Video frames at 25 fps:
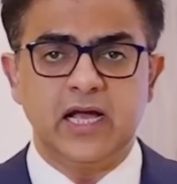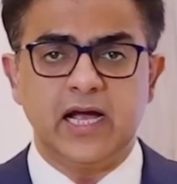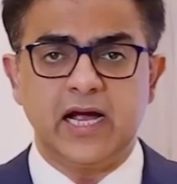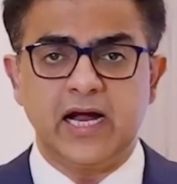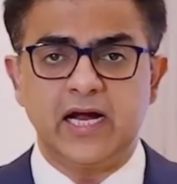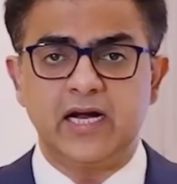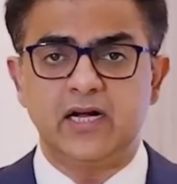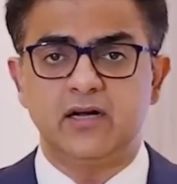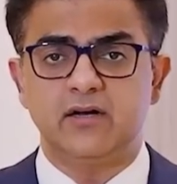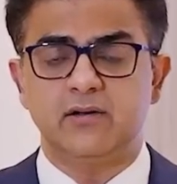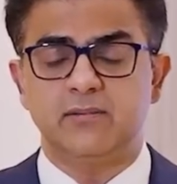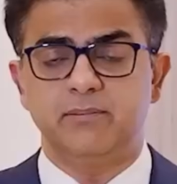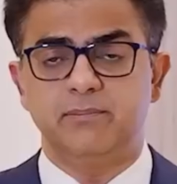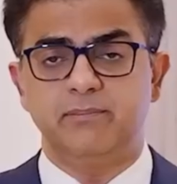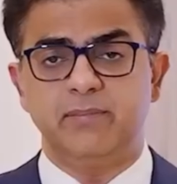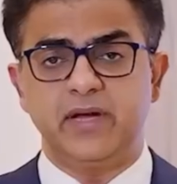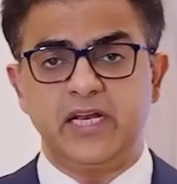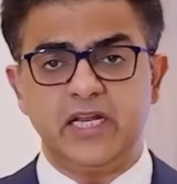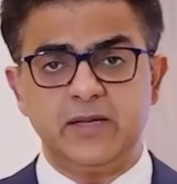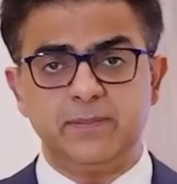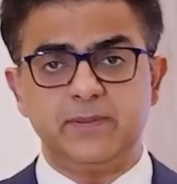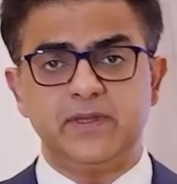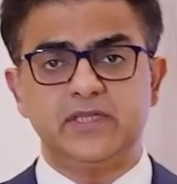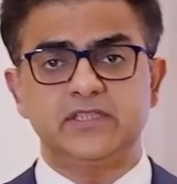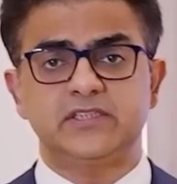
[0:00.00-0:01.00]
And
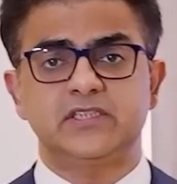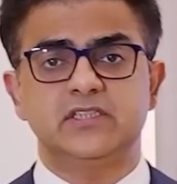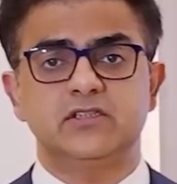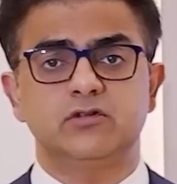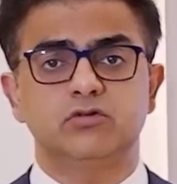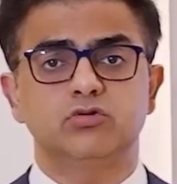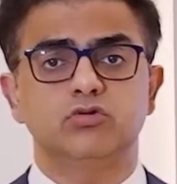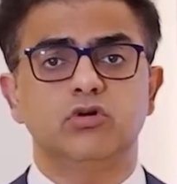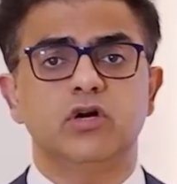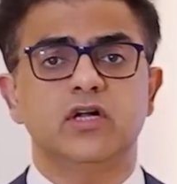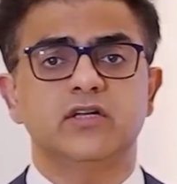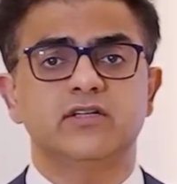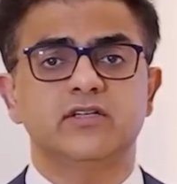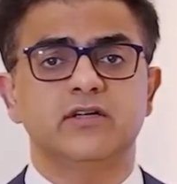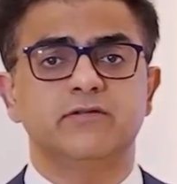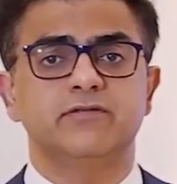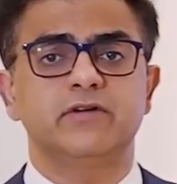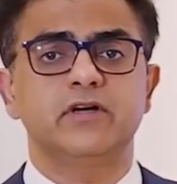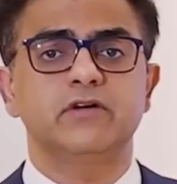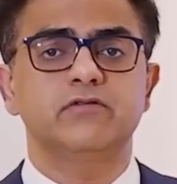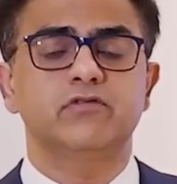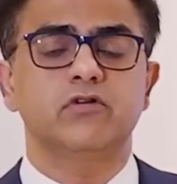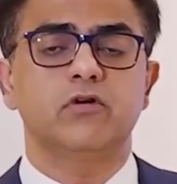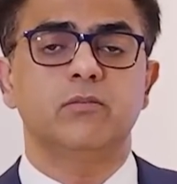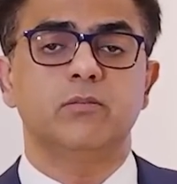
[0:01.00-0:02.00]
many patients who are
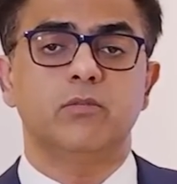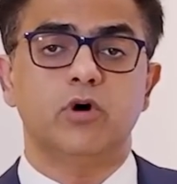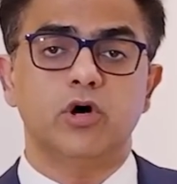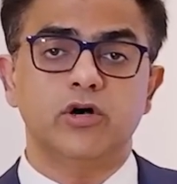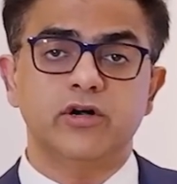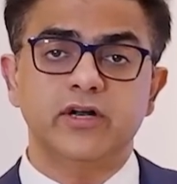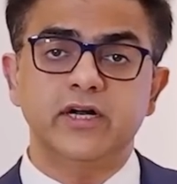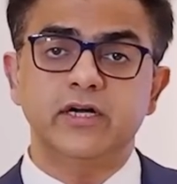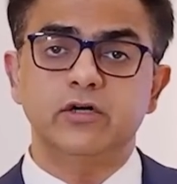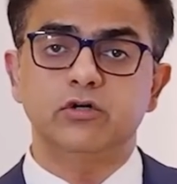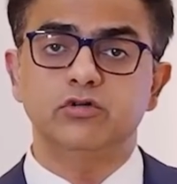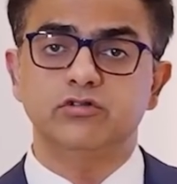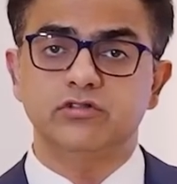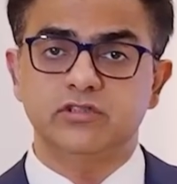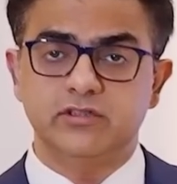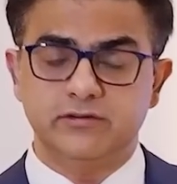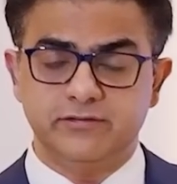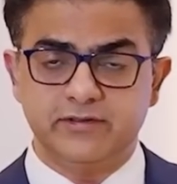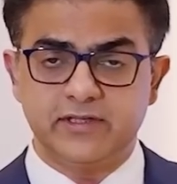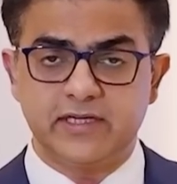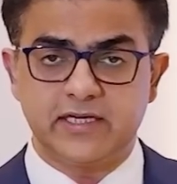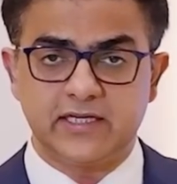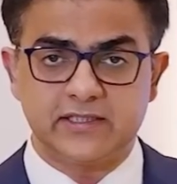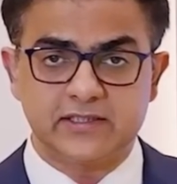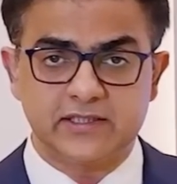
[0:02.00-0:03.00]
suffering from moderate to
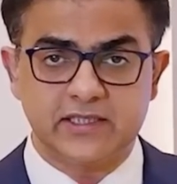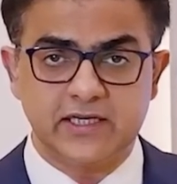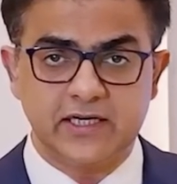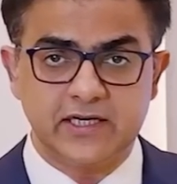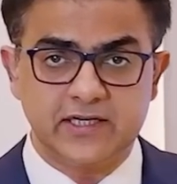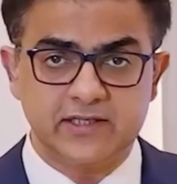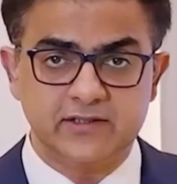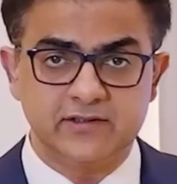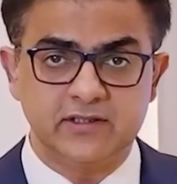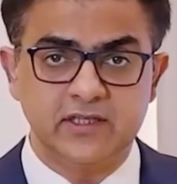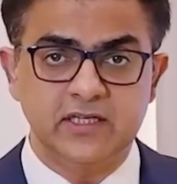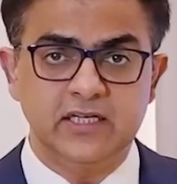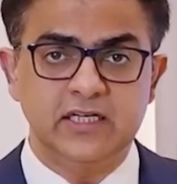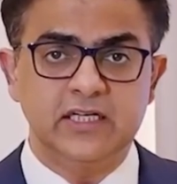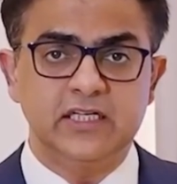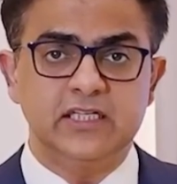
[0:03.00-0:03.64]
severe arthritis,